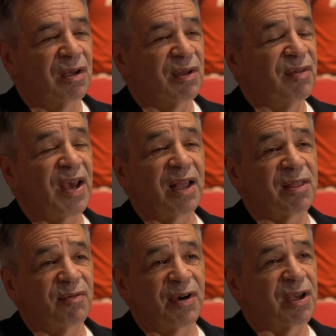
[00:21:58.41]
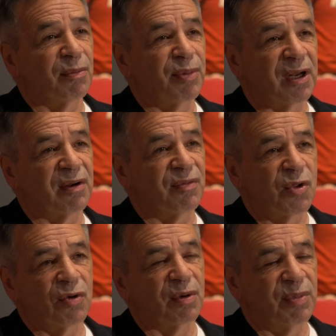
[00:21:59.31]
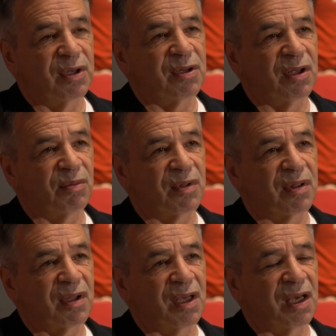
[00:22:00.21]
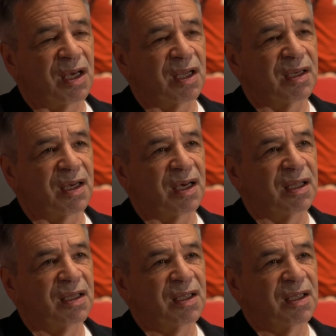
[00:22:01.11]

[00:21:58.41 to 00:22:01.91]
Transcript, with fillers: They've had some very competitive junior B teams, and uh,